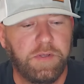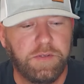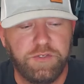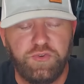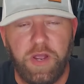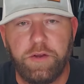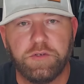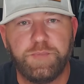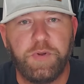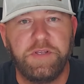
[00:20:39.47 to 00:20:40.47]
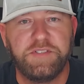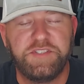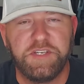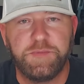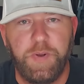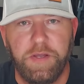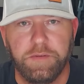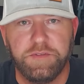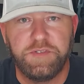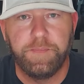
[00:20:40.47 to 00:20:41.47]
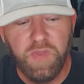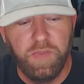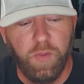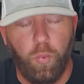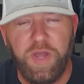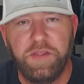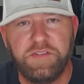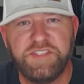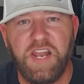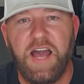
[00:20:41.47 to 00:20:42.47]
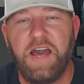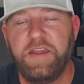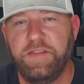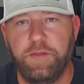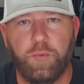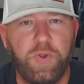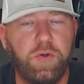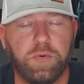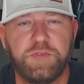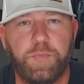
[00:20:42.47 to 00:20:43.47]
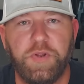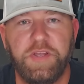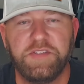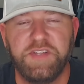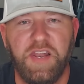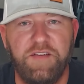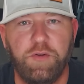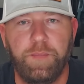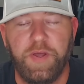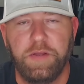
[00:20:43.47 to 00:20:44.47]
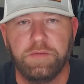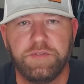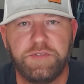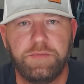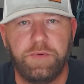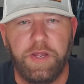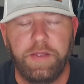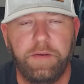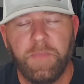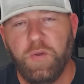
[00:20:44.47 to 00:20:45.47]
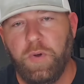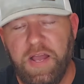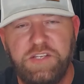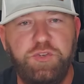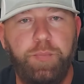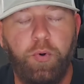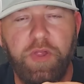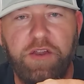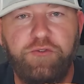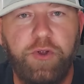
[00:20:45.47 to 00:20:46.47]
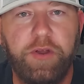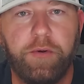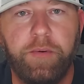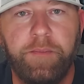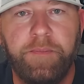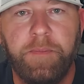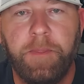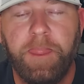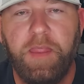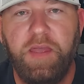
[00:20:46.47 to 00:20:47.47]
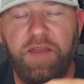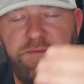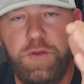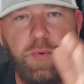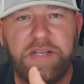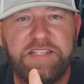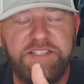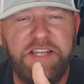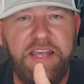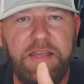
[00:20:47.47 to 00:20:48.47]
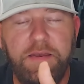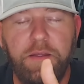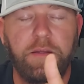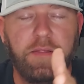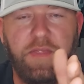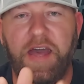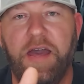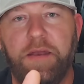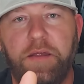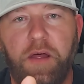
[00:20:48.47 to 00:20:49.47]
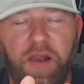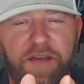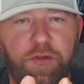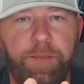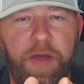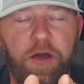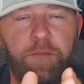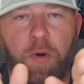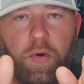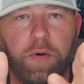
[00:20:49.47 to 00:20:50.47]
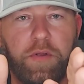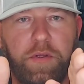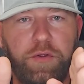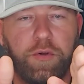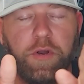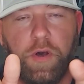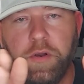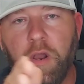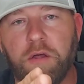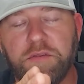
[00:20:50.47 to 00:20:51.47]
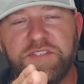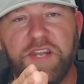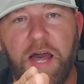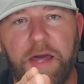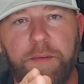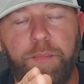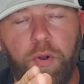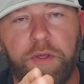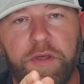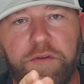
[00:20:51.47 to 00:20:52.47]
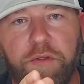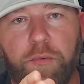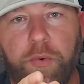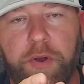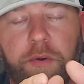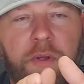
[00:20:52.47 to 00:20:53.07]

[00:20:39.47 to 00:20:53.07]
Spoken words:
Striker spring is 6 pounds. The weight of the slide and then the recoil spring is 11 pounds, right? Well, as you pull that trigger, if you exceed that 11-pound mark, you're going to unlock the slide, pulling it to the rear.